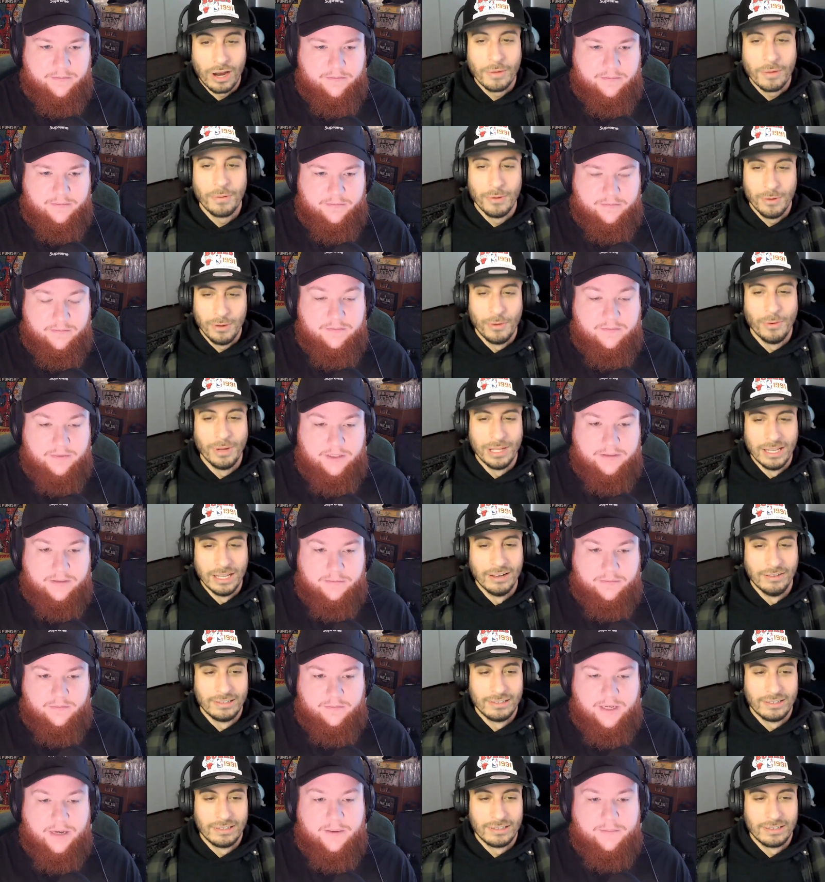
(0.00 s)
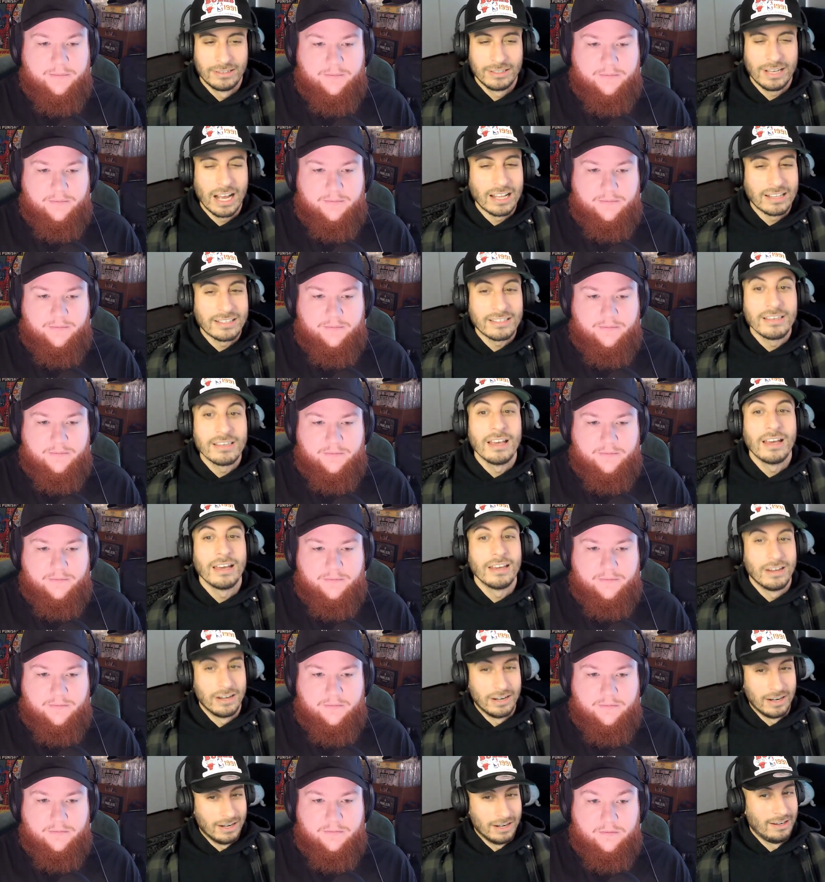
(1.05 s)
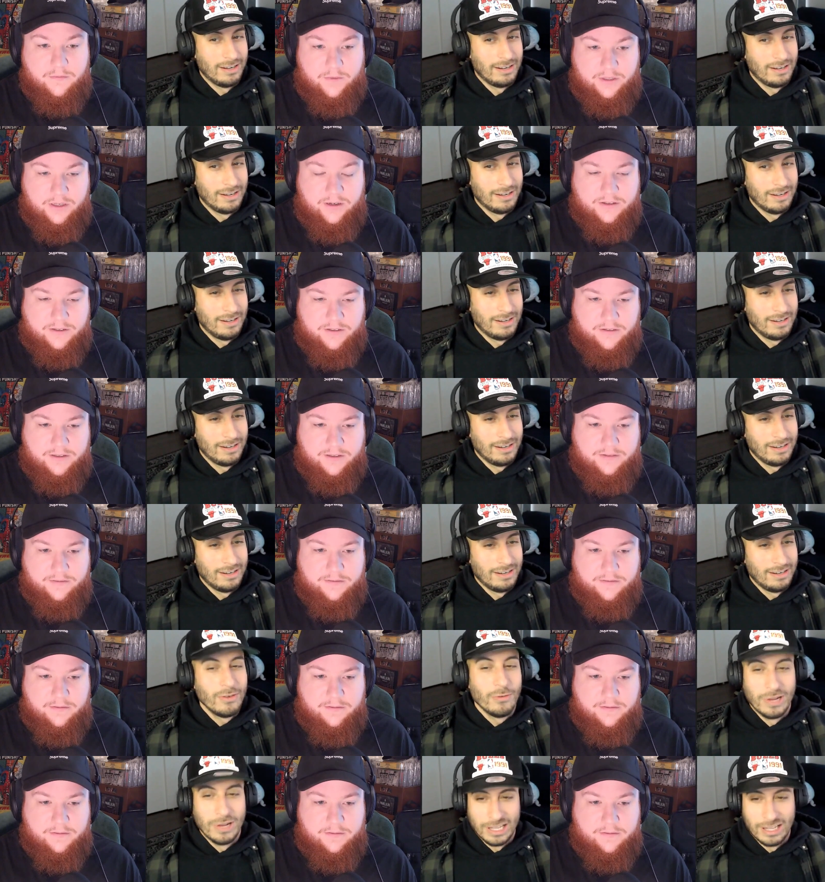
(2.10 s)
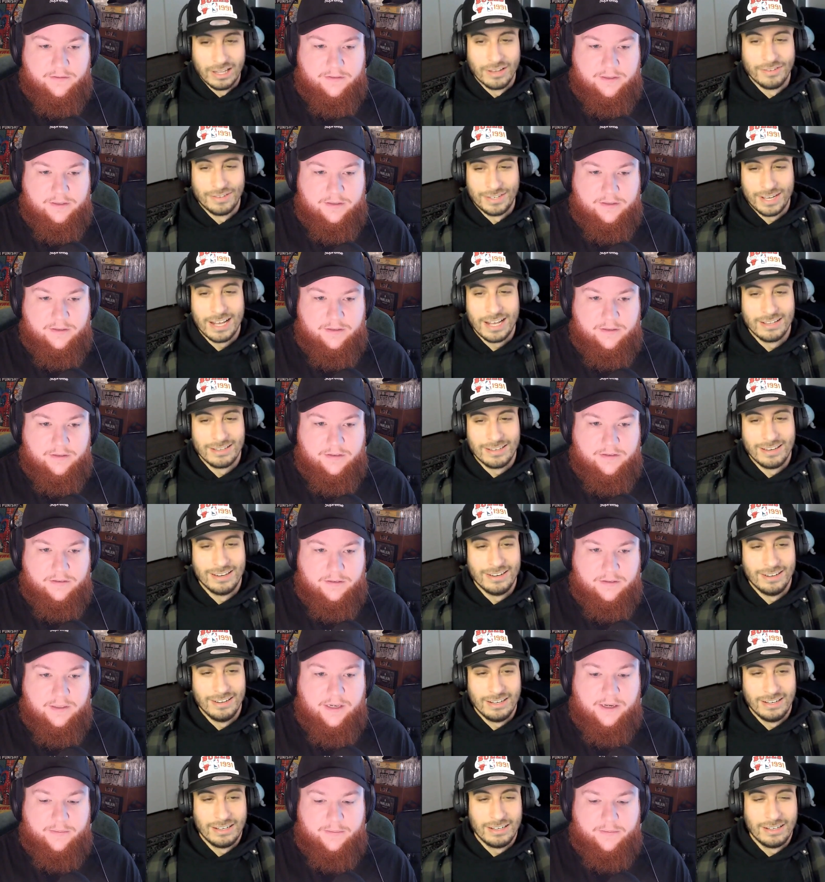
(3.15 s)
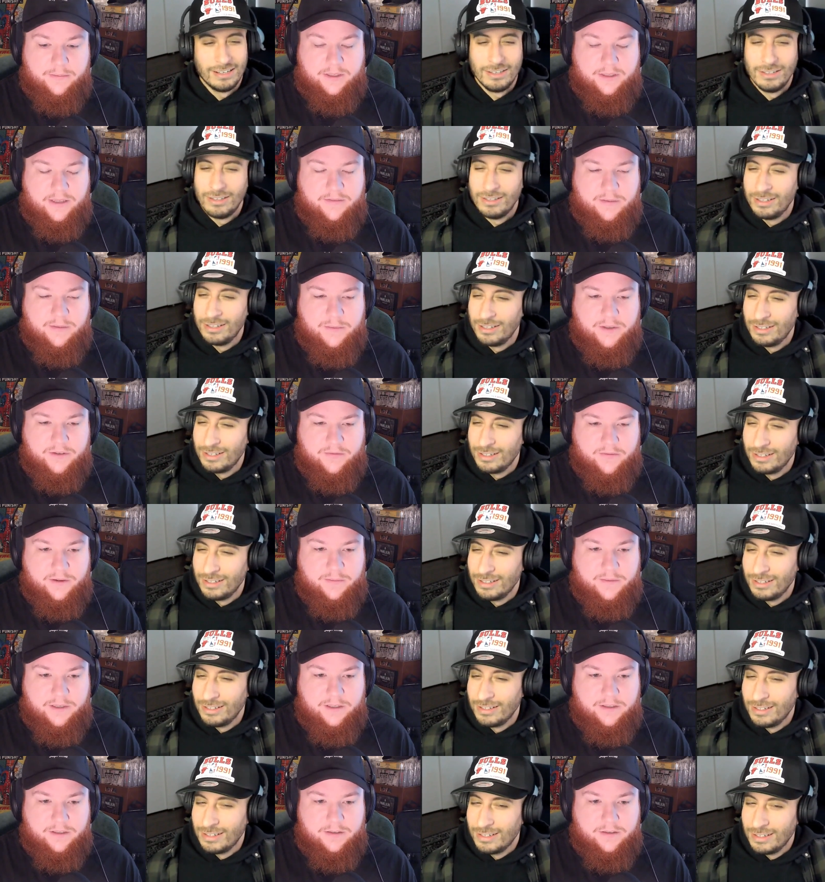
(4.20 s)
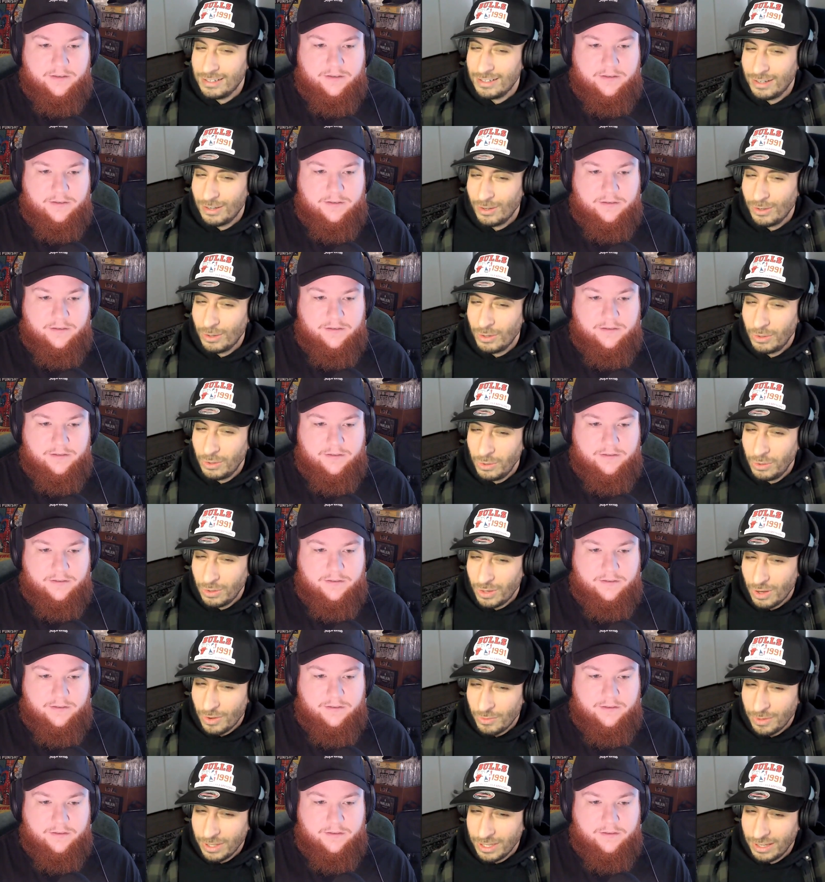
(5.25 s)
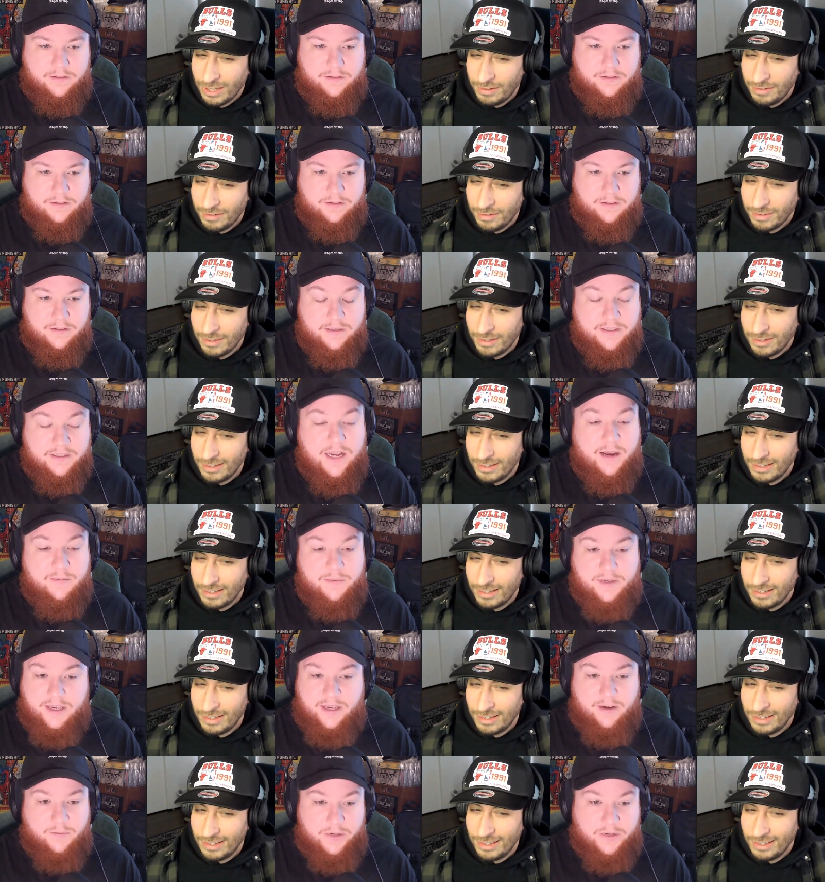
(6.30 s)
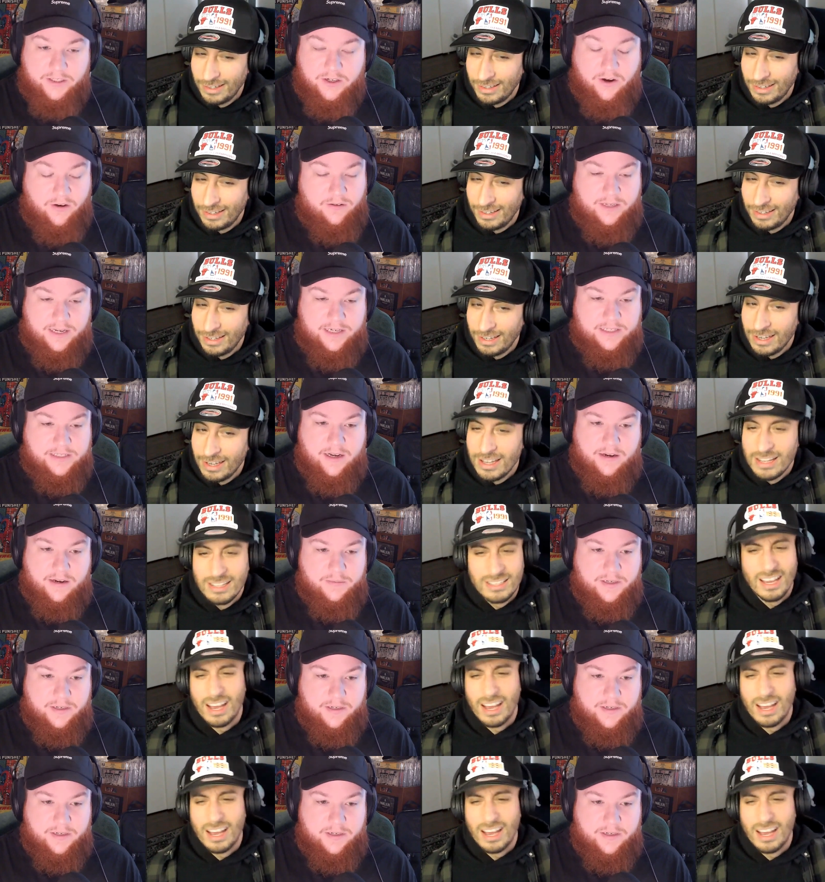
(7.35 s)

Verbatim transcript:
Speaker 1: Capullo, we love. Yeah. Scott Snyder.
Speaker 2: We also love.
Speaker 1: We love Scott Snyder.
Speaker 2: Yeah, we love them both very much.
Speaker 1: Who don't we love?
Speaker 2: Tom King. We don't like Tom.